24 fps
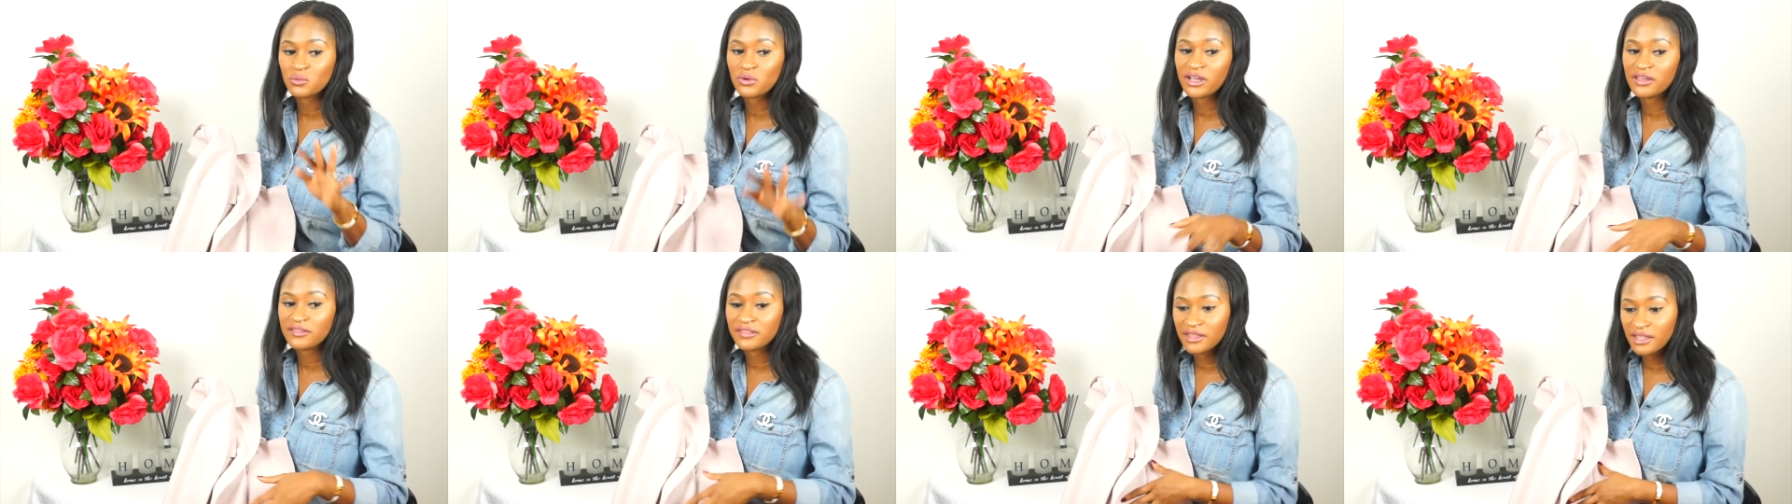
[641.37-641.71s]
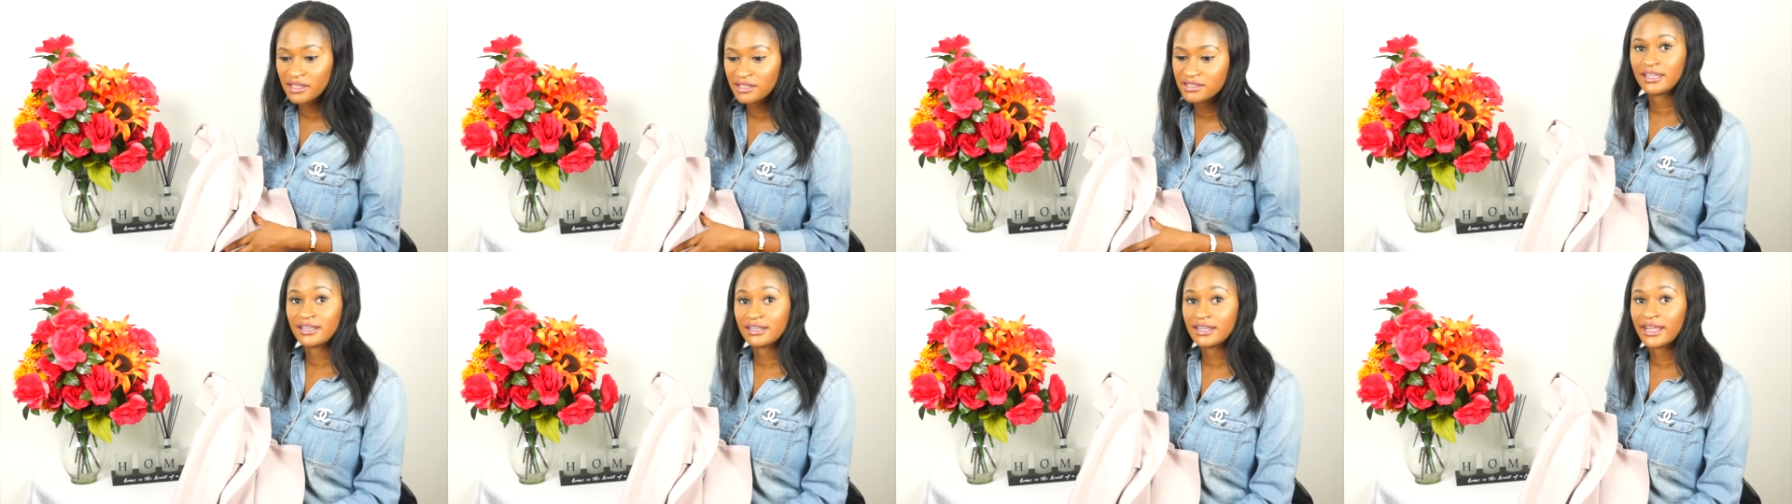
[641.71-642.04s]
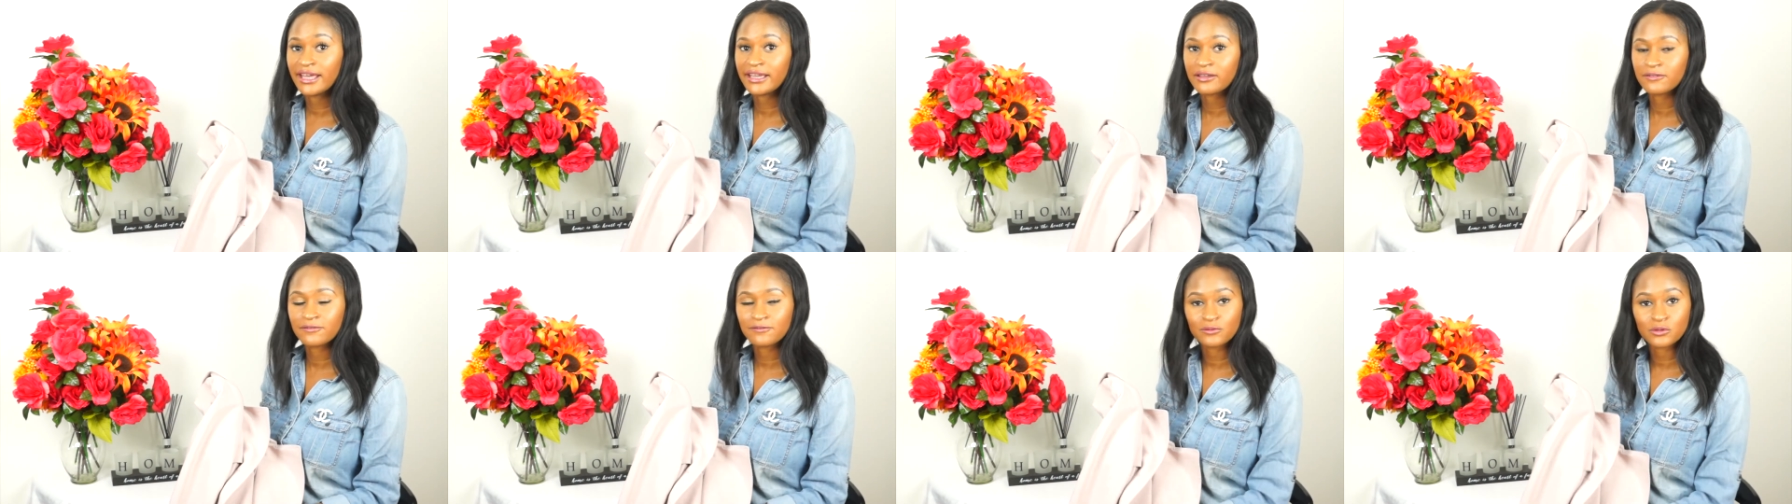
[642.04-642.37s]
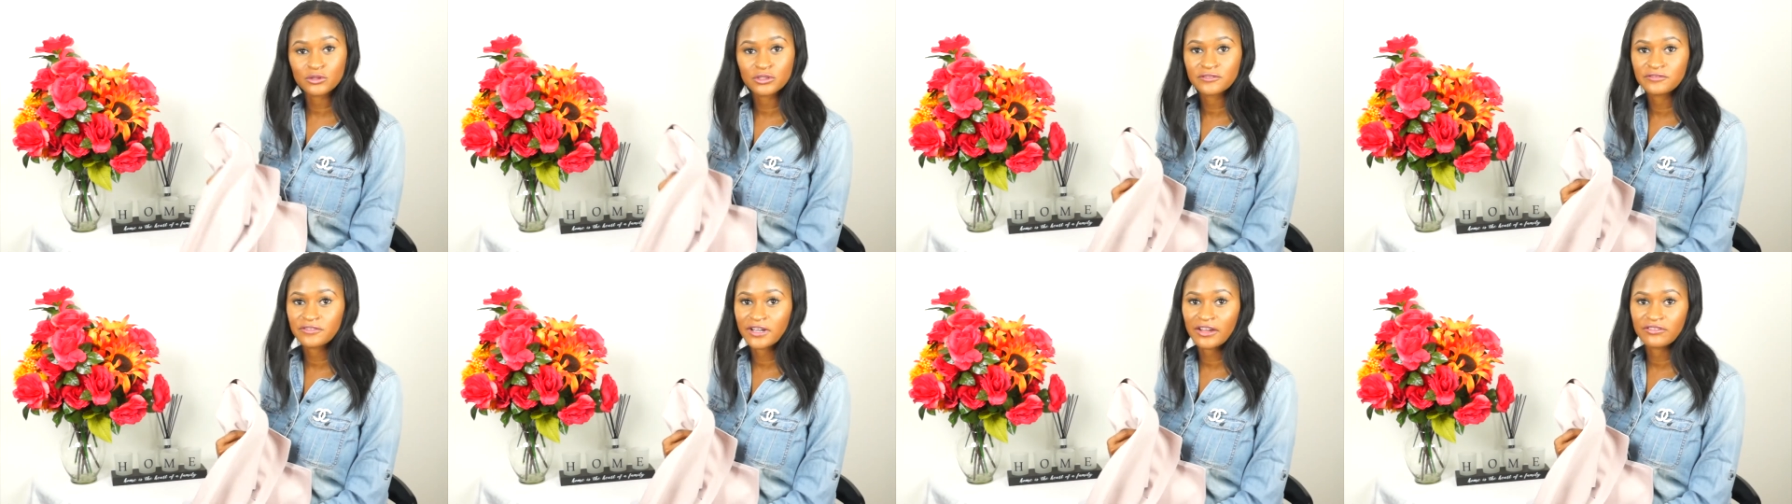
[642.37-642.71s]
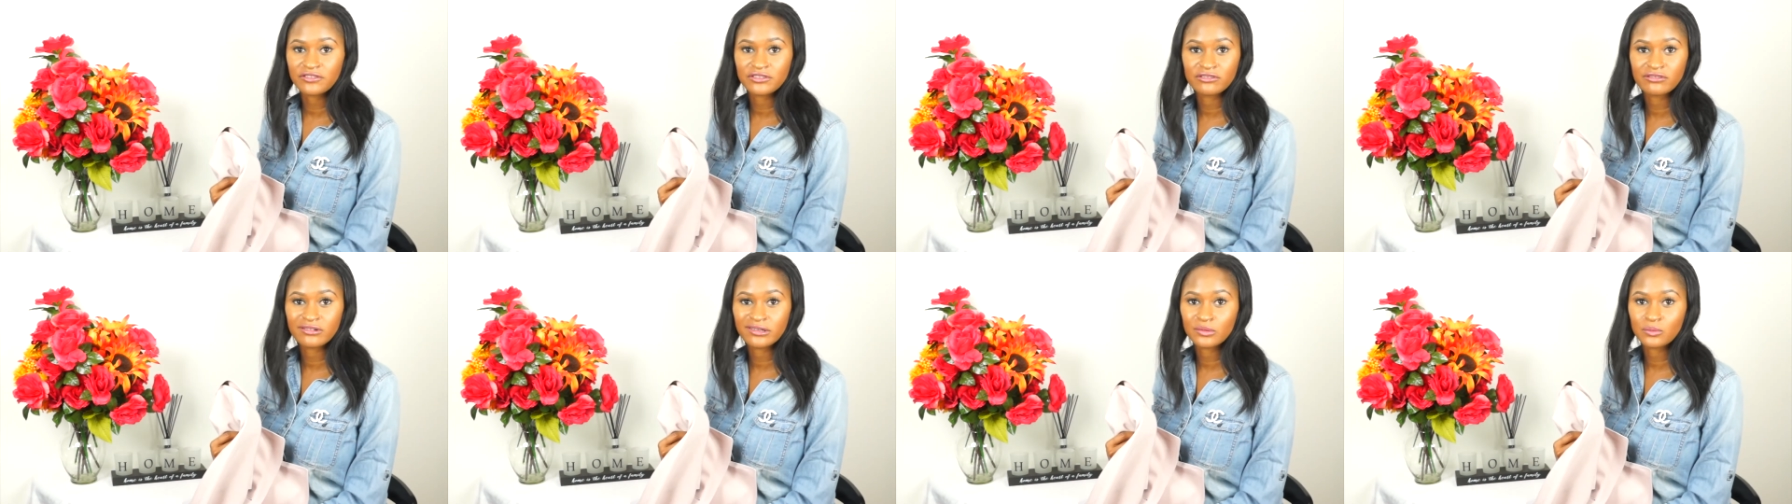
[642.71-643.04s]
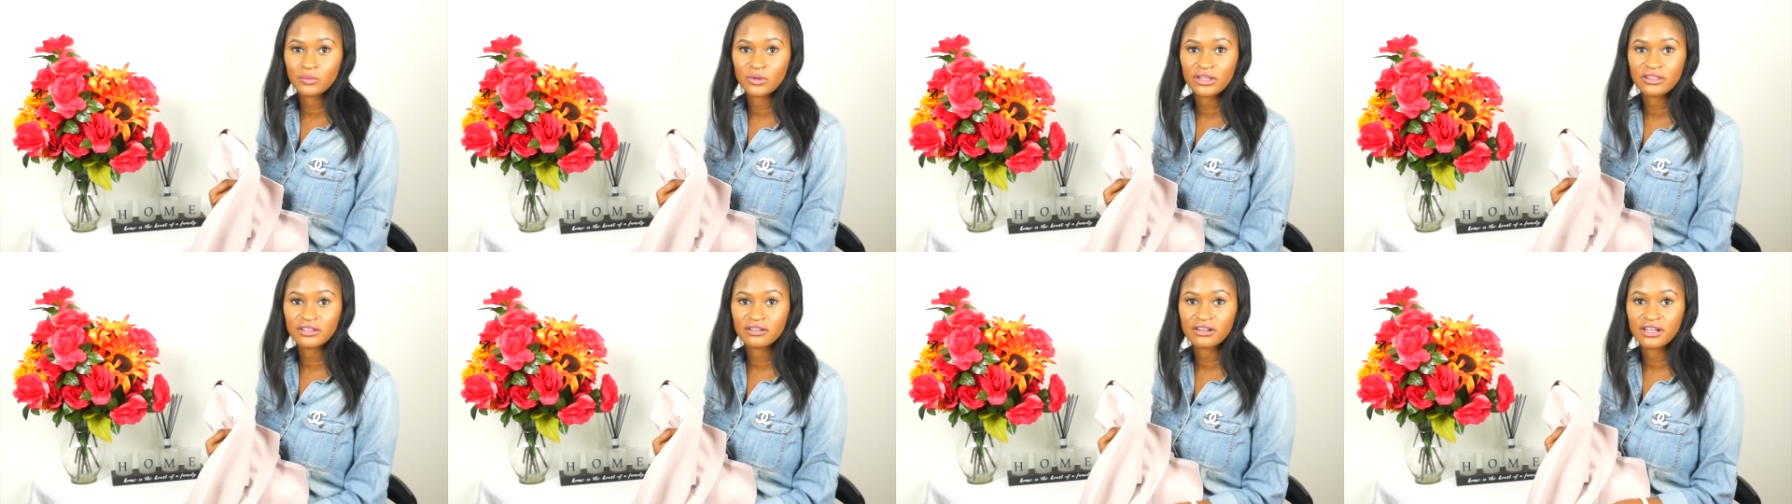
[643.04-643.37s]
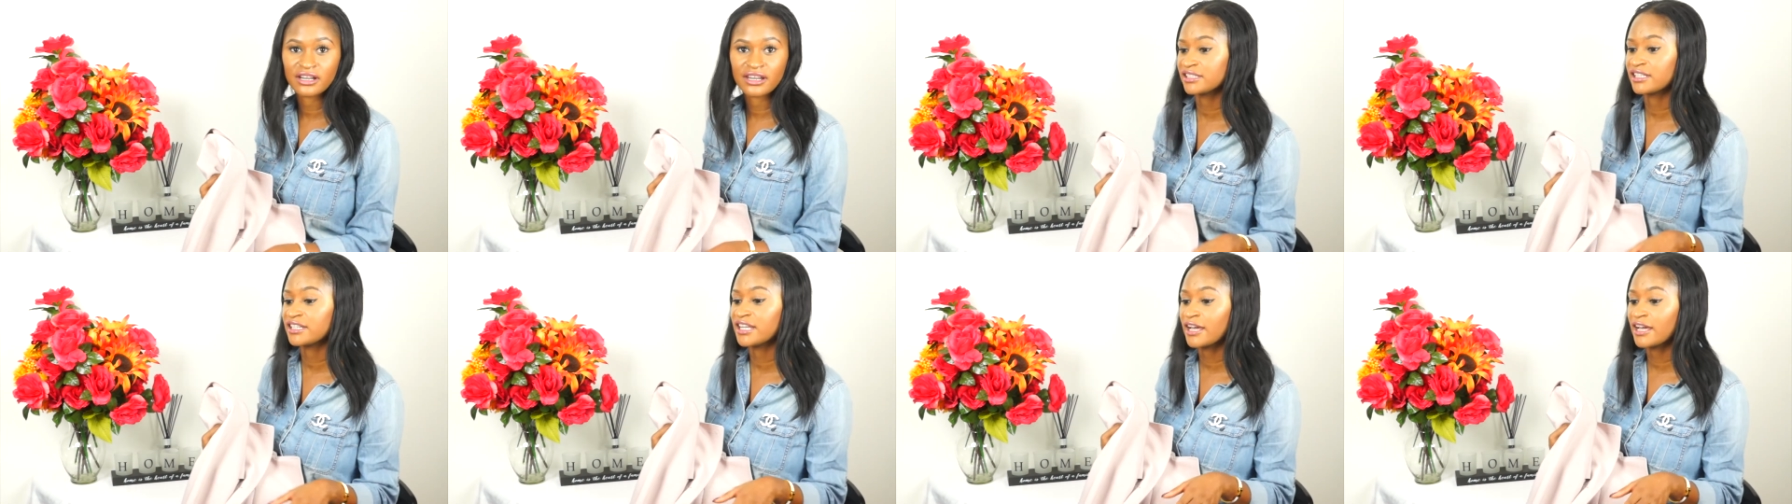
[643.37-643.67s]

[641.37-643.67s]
wear this in like a forty-five degree weather and then